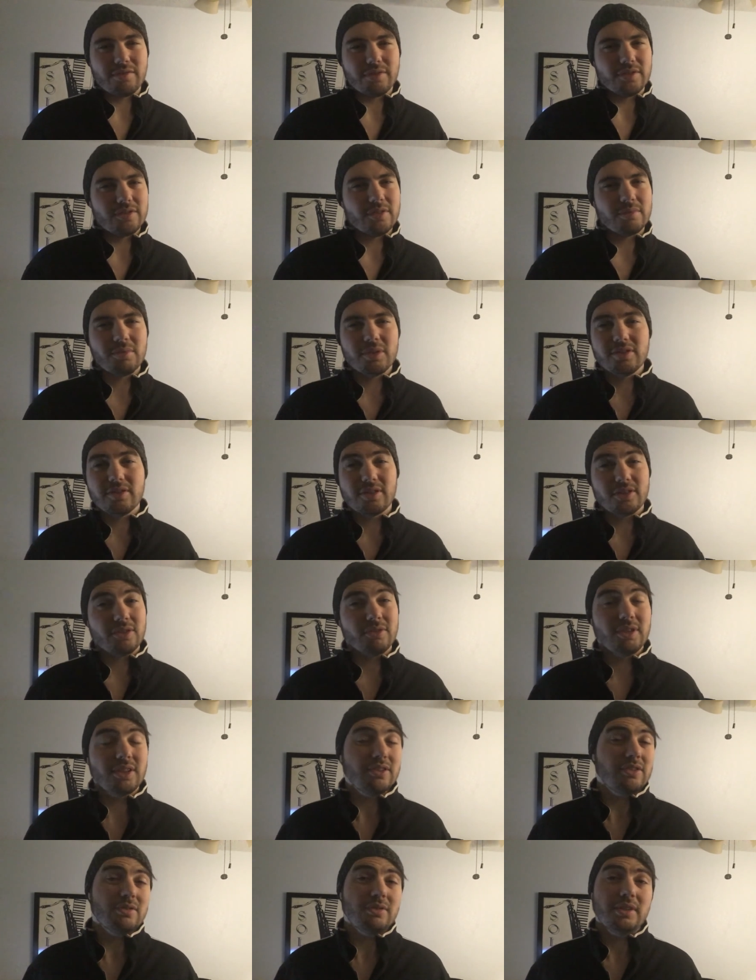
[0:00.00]
for some reason
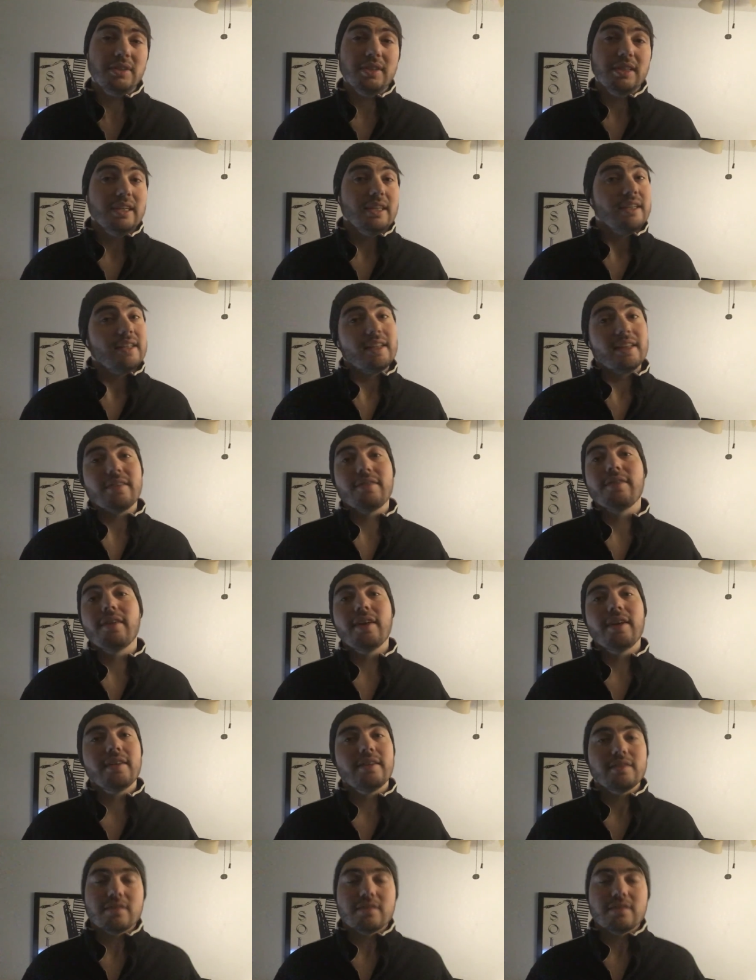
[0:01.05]
agree to it, that's fine.